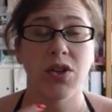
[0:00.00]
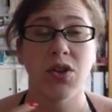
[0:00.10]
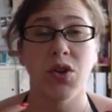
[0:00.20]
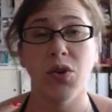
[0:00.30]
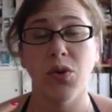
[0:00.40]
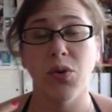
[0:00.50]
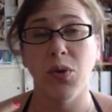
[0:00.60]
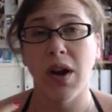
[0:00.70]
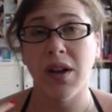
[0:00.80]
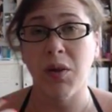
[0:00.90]

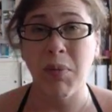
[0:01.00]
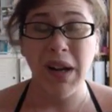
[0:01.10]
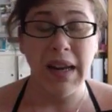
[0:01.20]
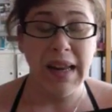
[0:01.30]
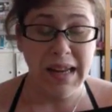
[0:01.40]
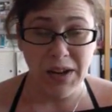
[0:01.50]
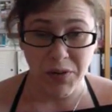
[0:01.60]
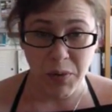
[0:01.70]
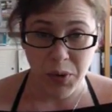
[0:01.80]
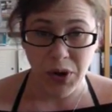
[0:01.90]
to a completely
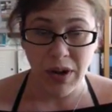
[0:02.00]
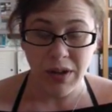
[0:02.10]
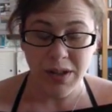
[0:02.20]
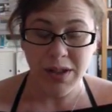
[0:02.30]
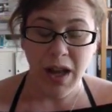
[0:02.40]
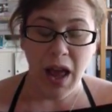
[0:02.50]
different product.